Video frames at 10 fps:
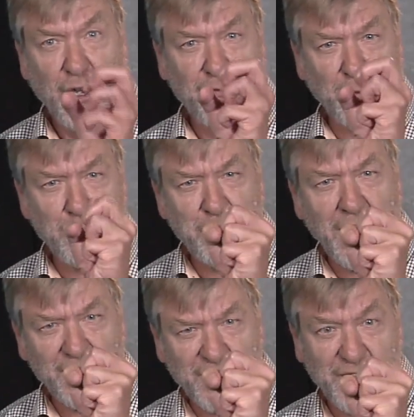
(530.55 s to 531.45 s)
for
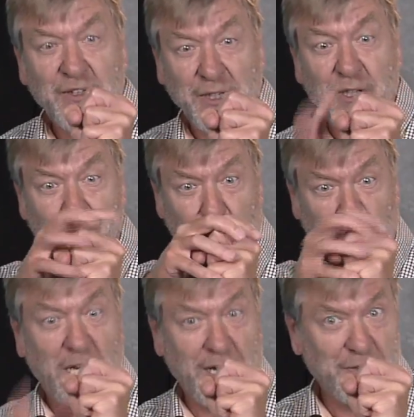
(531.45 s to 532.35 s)
pus
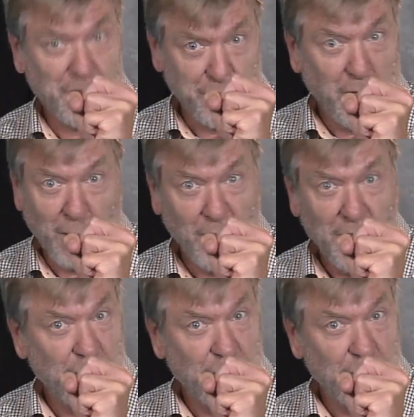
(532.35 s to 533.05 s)
behind the drum.